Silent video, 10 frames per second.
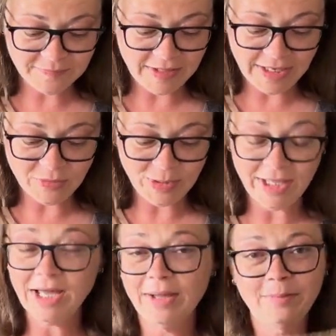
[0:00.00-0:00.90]
Anyway,
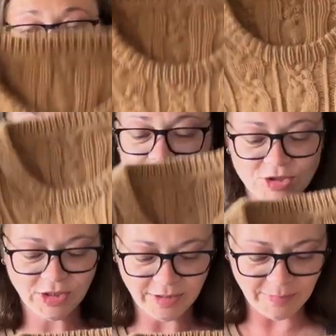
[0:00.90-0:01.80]
I won't
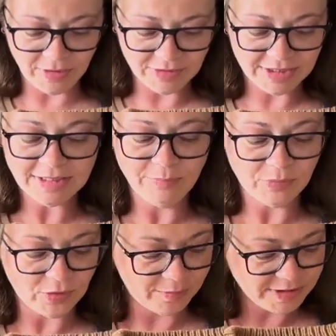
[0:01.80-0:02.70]
talk about it. I
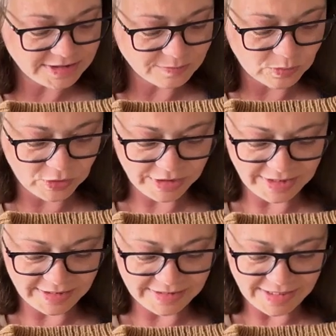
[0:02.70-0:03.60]
promise, more
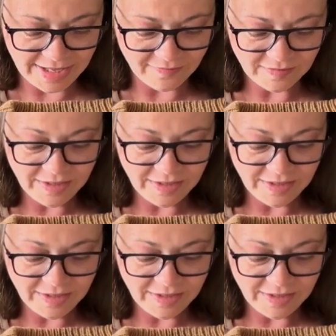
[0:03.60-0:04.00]
than that.